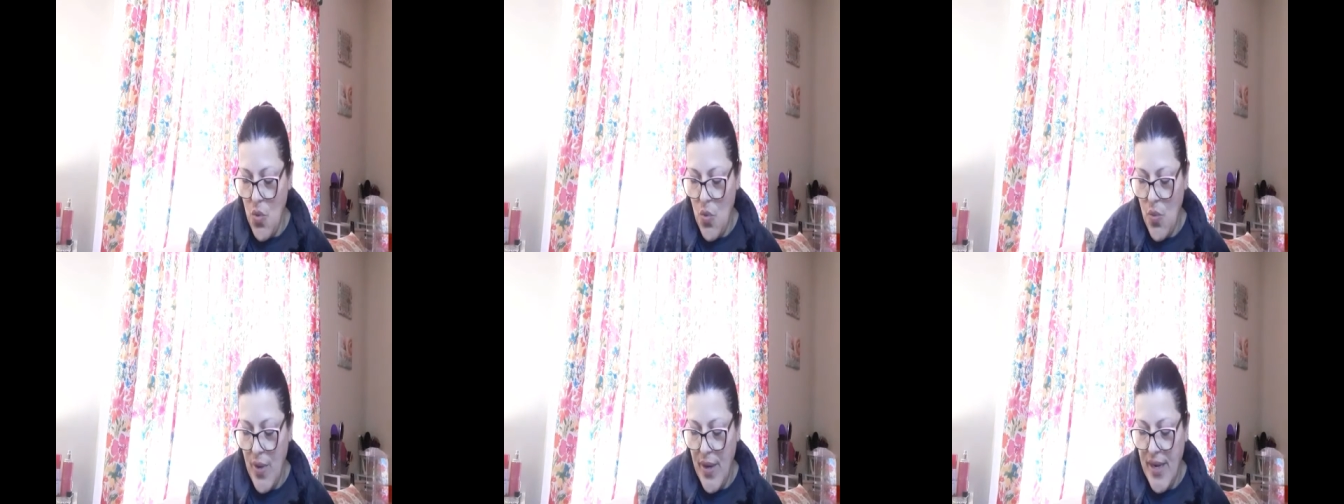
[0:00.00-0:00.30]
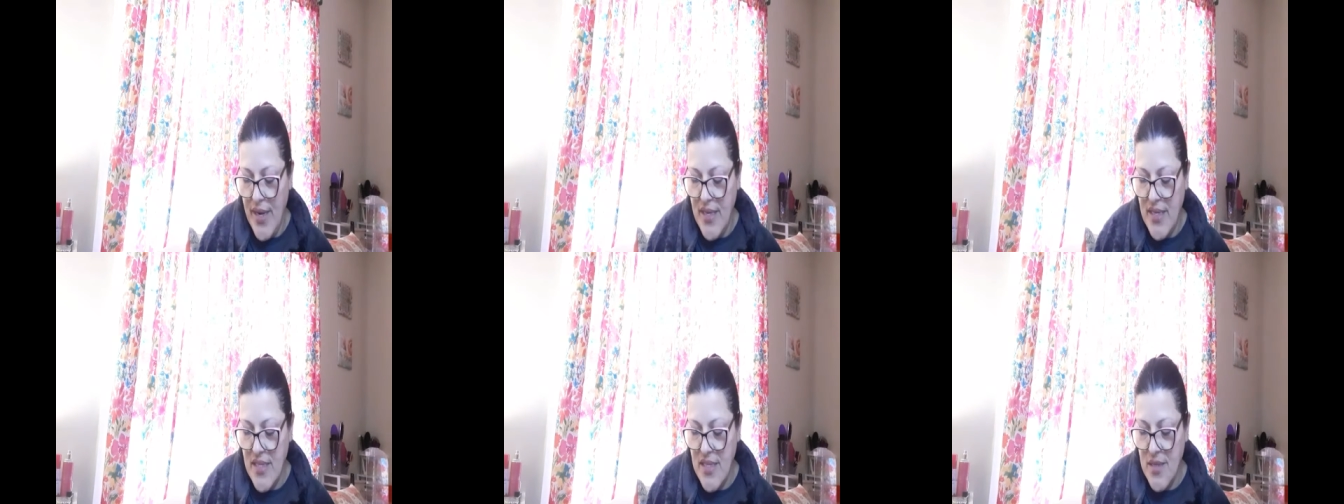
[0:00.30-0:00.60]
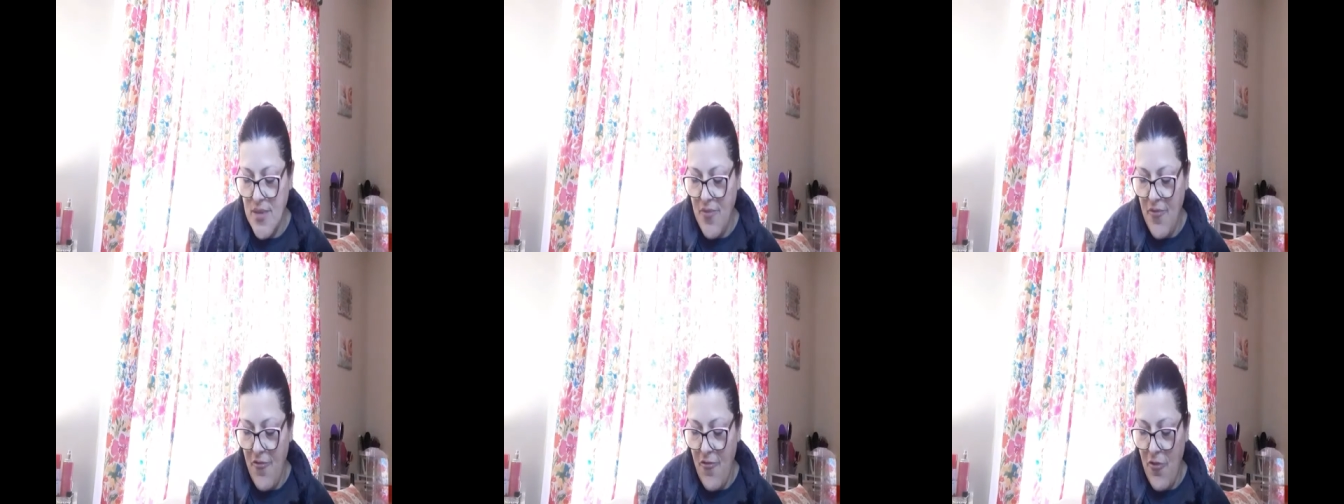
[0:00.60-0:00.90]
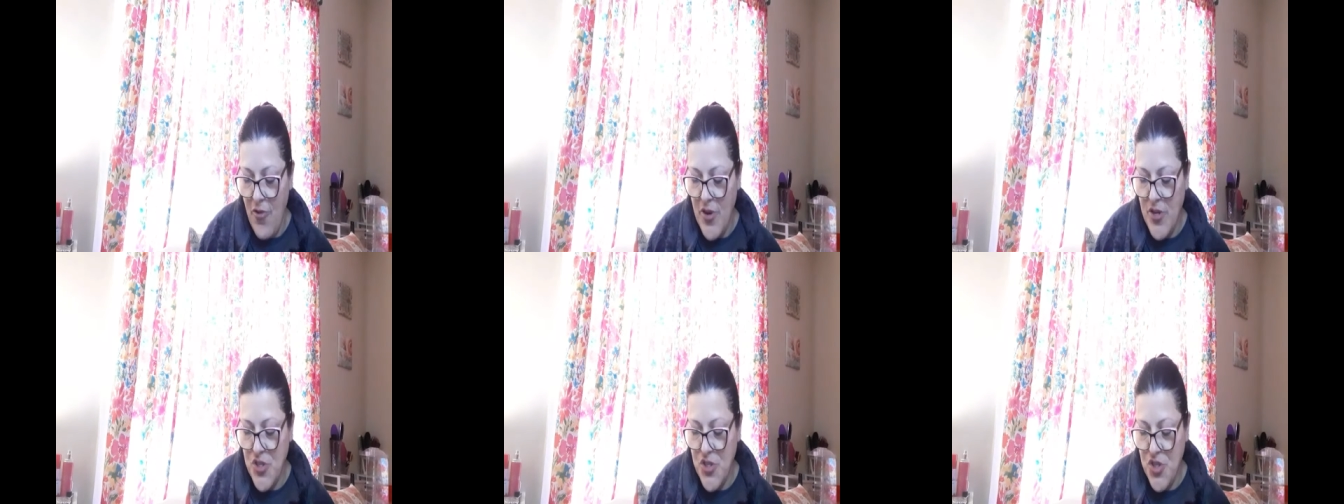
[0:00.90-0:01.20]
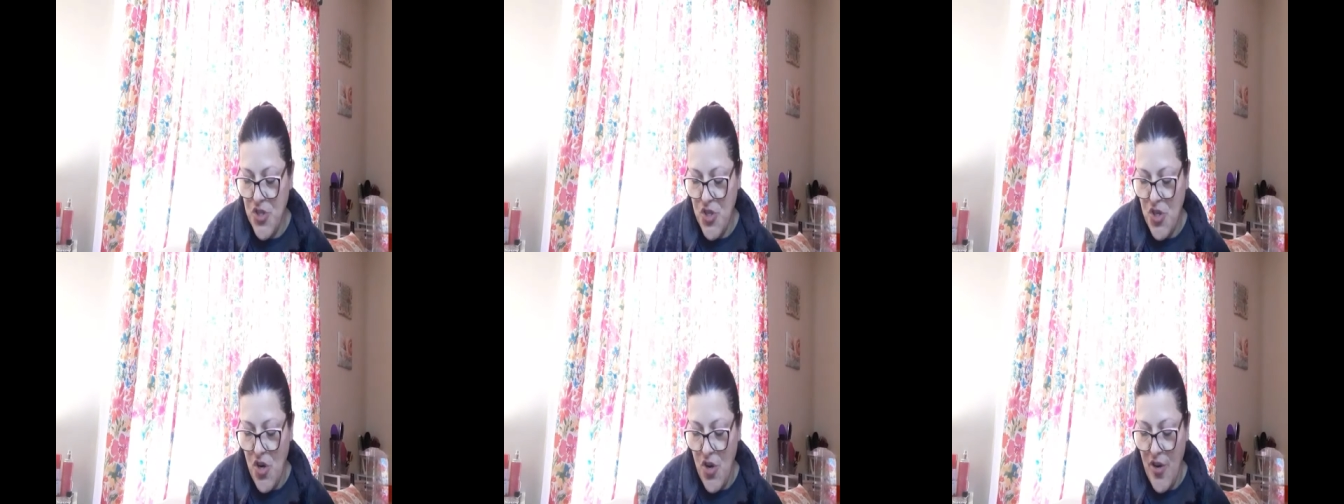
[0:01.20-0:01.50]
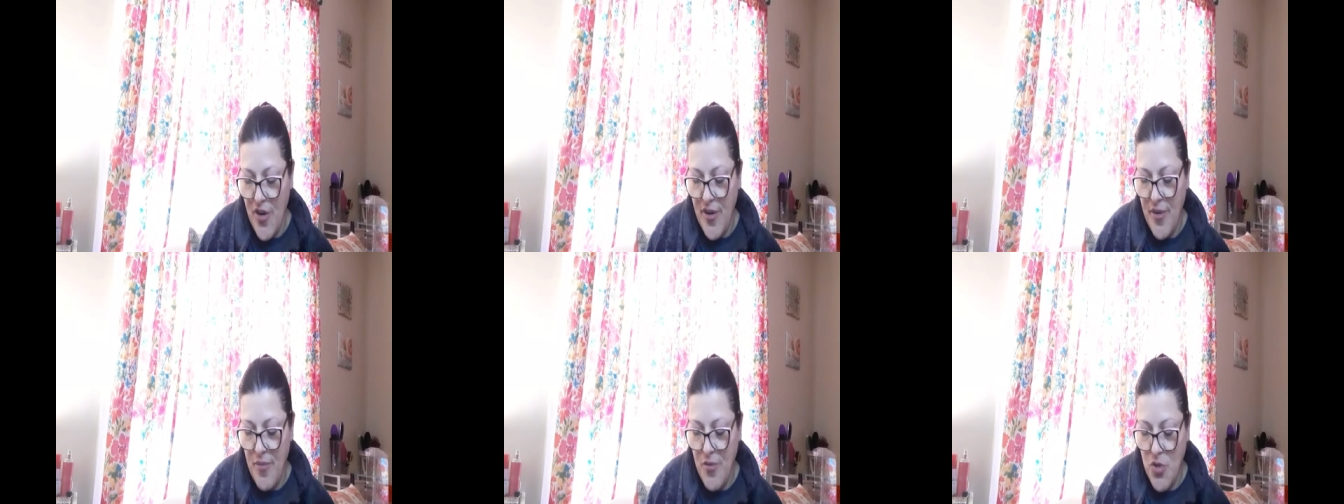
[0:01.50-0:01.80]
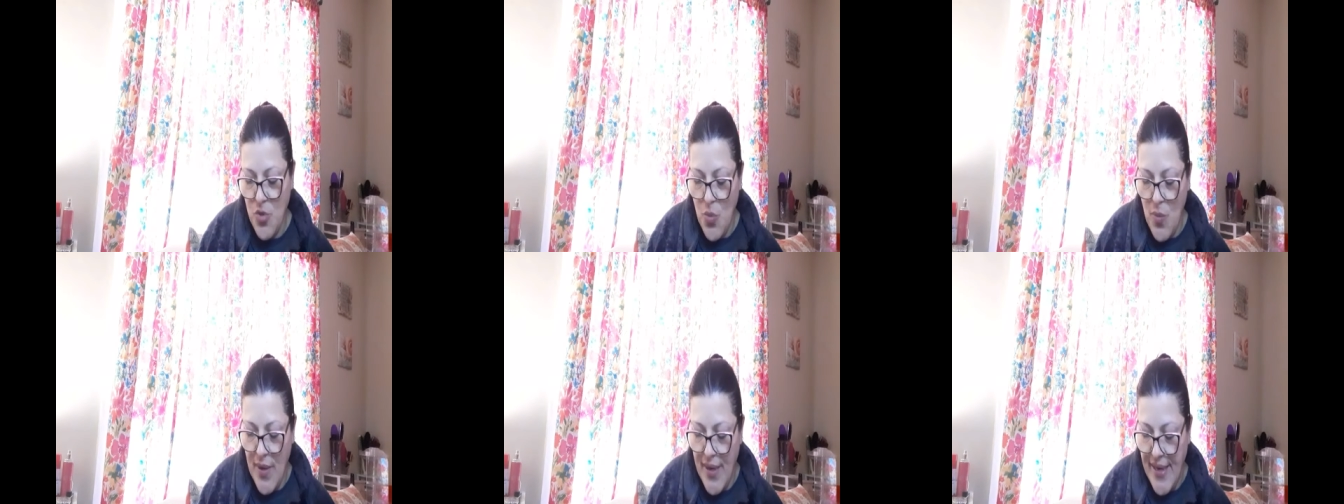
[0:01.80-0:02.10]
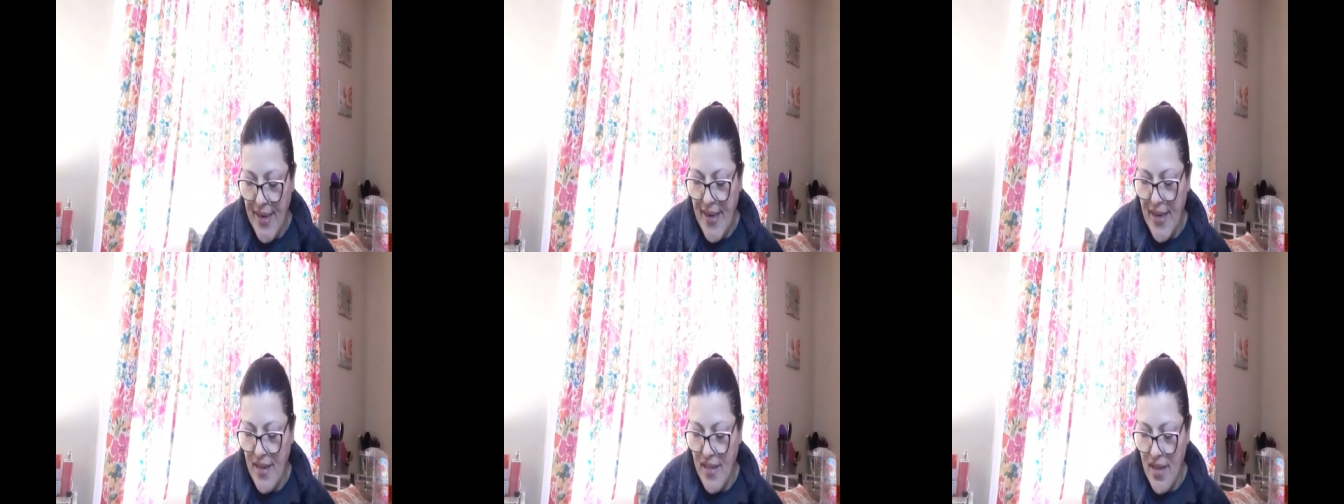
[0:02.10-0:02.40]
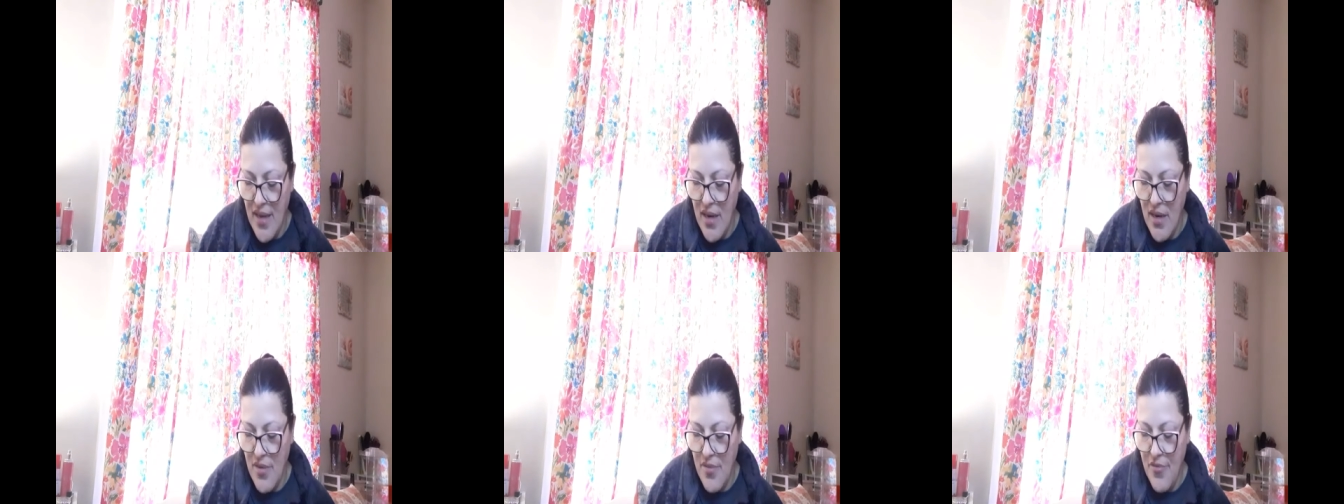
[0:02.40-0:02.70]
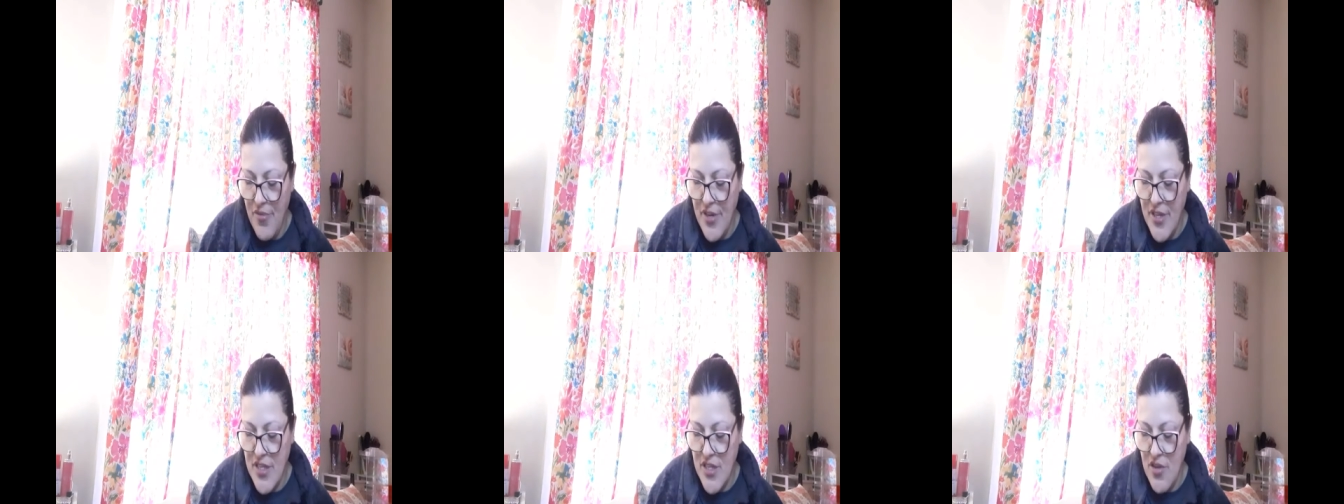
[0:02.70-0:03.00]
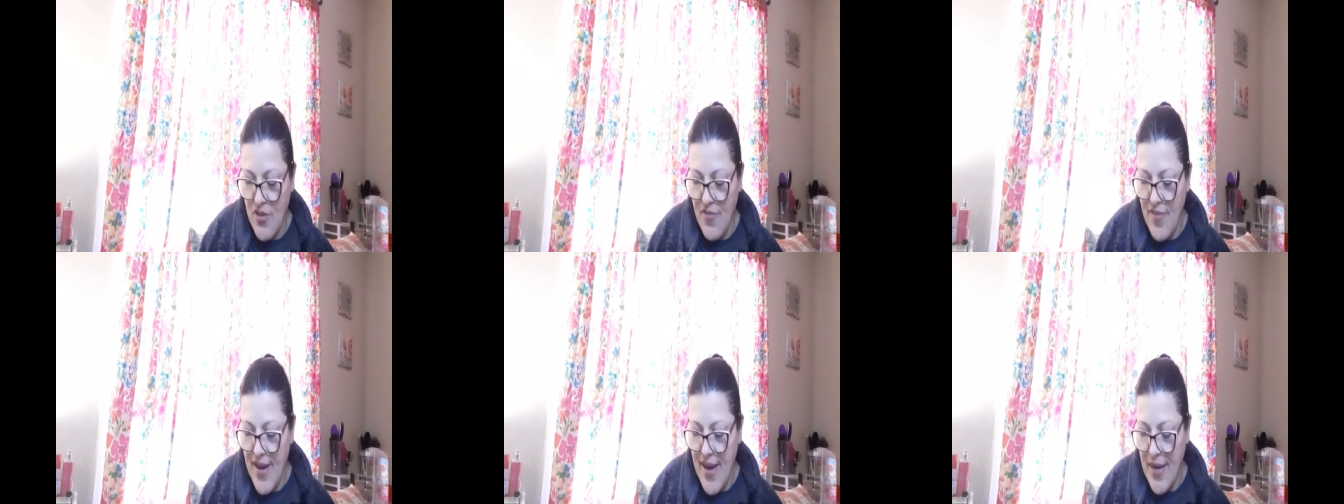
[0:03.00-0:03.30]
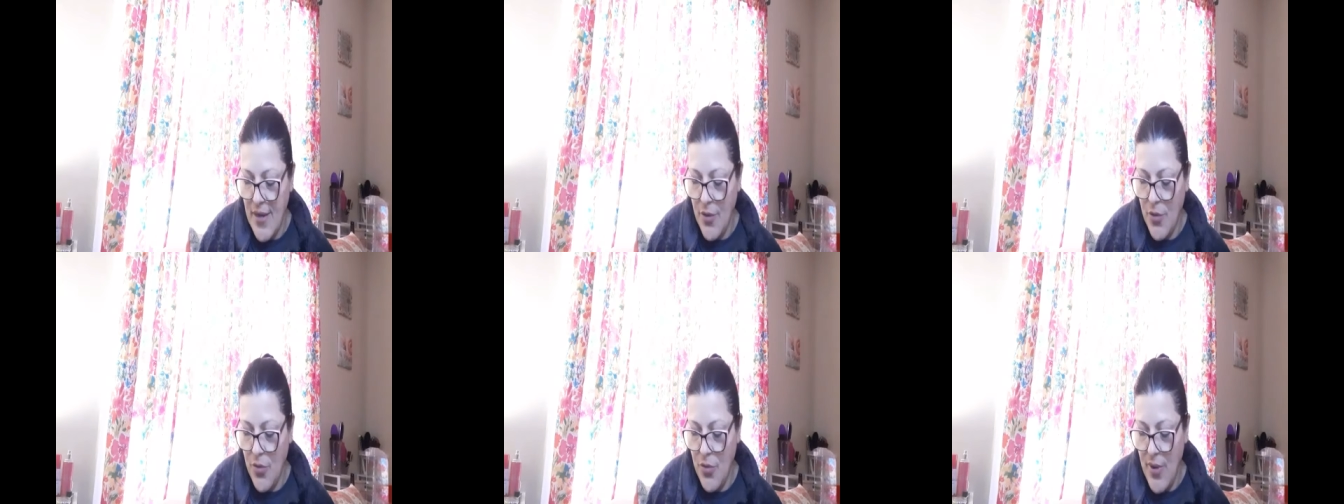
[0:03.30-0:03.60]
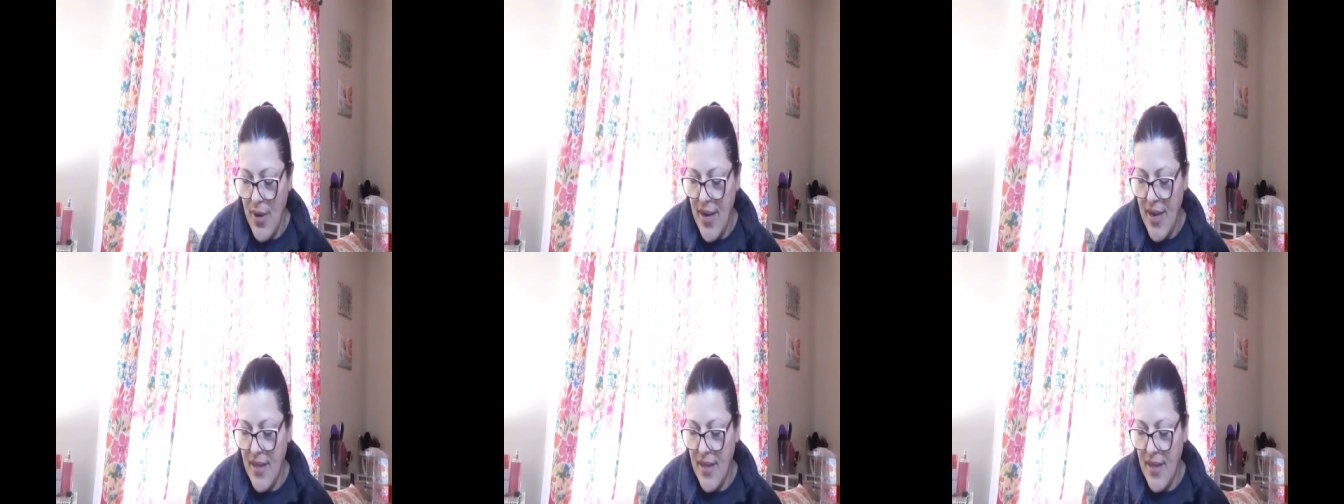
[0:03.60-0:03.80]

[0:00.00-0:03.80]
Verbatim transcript: Queen's Fresh Start, $28 retail value.